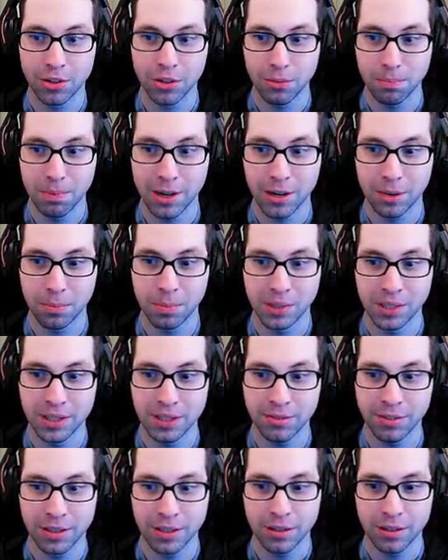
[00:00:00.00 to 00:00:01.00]
You better
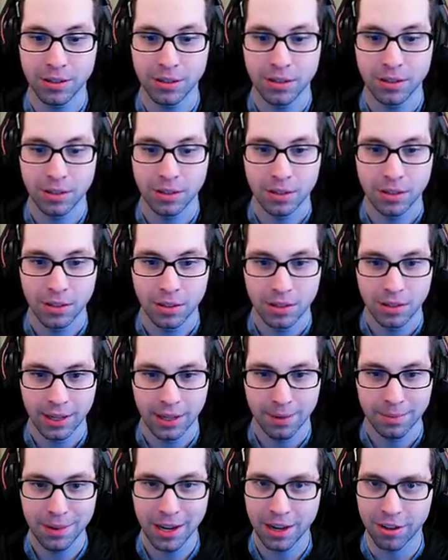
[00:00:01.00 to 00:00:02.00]
believe it.
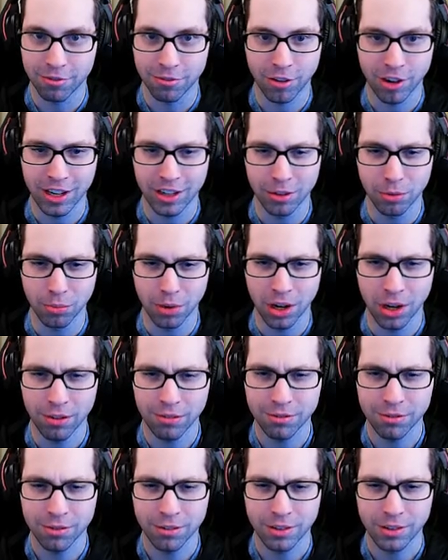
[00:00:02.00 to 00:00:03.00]
I'm not afraid of the
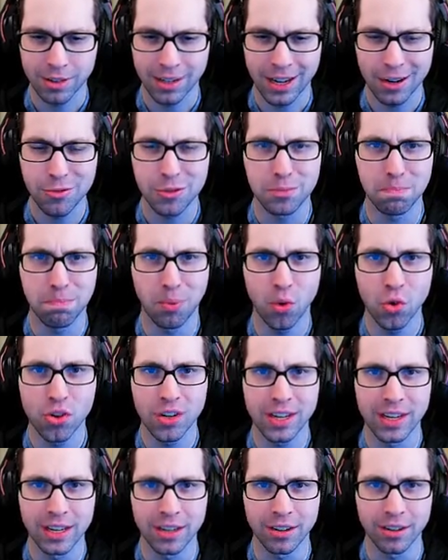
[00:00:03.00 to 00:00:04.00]
rough. I was
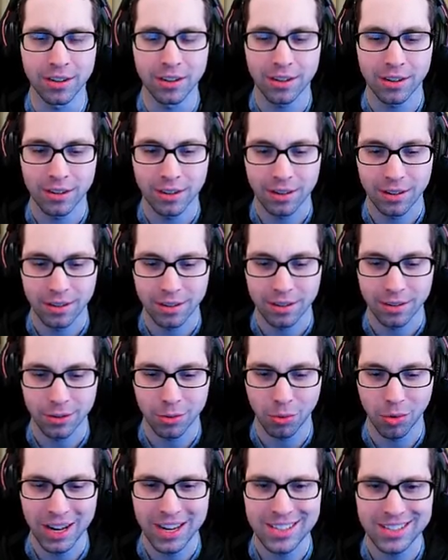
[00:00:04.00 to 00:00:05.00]
born here,
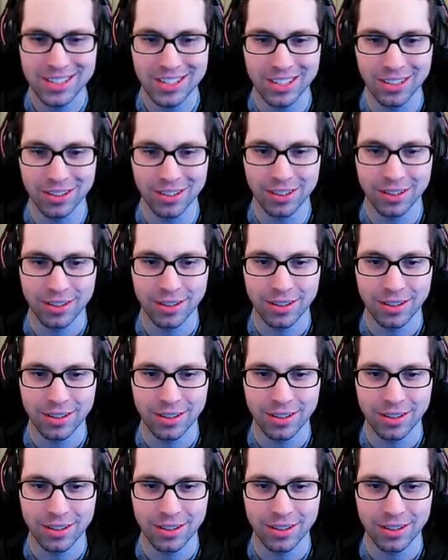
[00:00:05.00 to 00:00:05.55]
raised here.